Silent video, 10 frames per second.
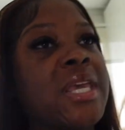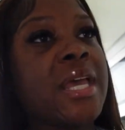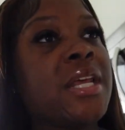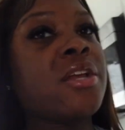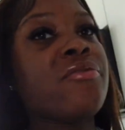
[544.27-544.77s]

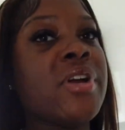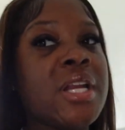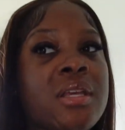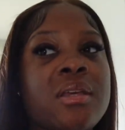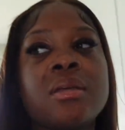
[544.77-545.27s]
getting
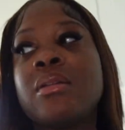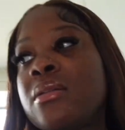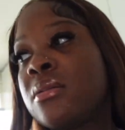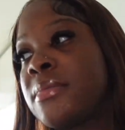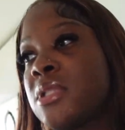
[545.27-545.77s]
ready.
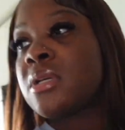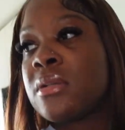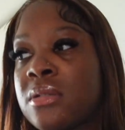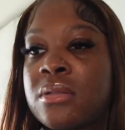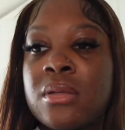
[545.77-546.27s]
Turn
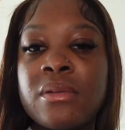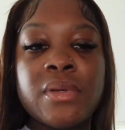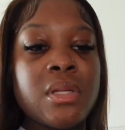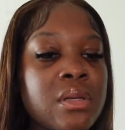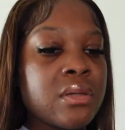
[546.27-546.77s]
this
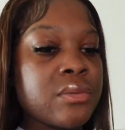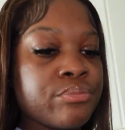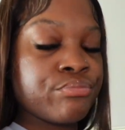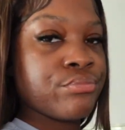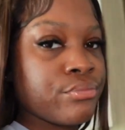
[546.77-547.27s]
TV down.
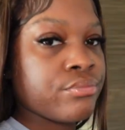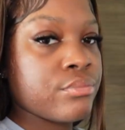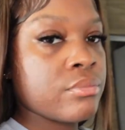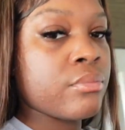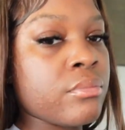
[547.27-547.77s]

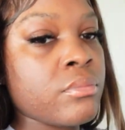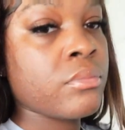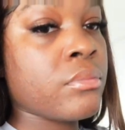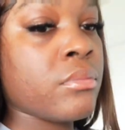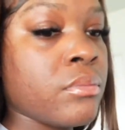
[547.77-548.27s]

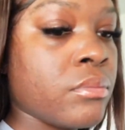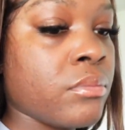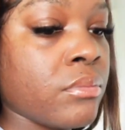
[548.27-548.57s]
Let